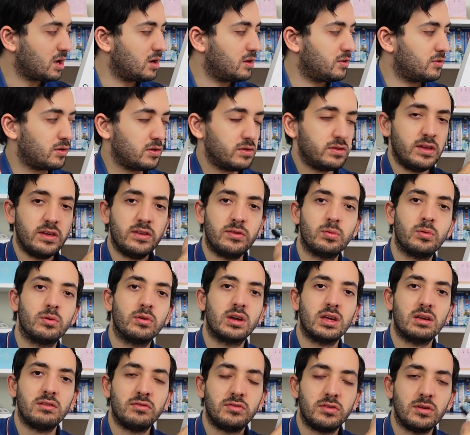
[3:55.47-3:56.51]
So this will
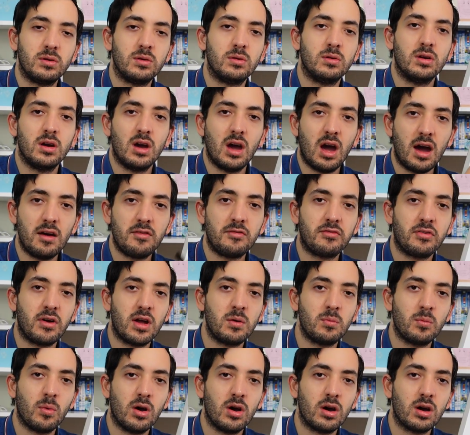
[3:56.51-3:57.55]
give you a
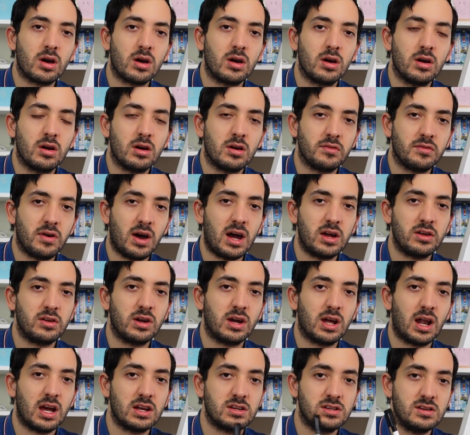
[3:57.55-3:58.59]
framework of how you
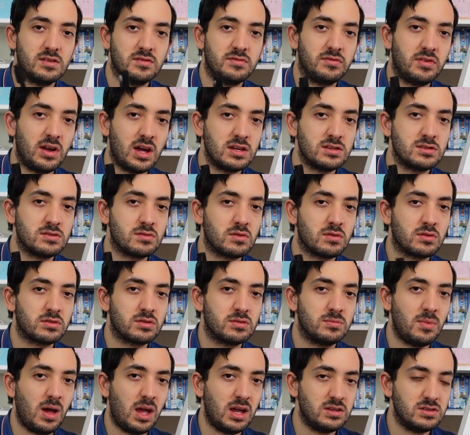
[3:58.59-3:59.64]
can actually phrase your
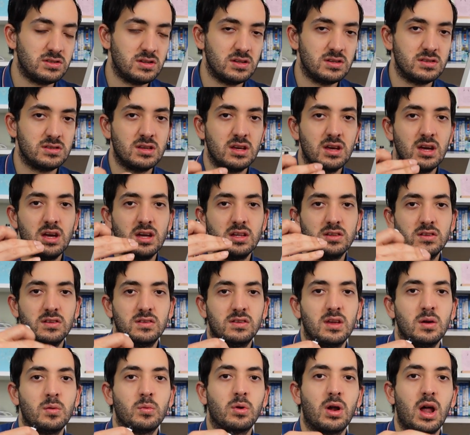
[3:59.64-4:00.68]
automations to
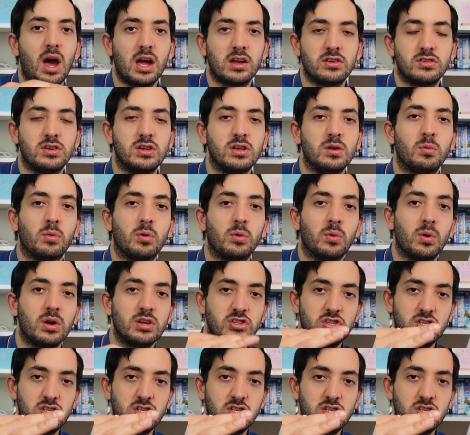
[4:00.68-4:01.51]
see what actually you want to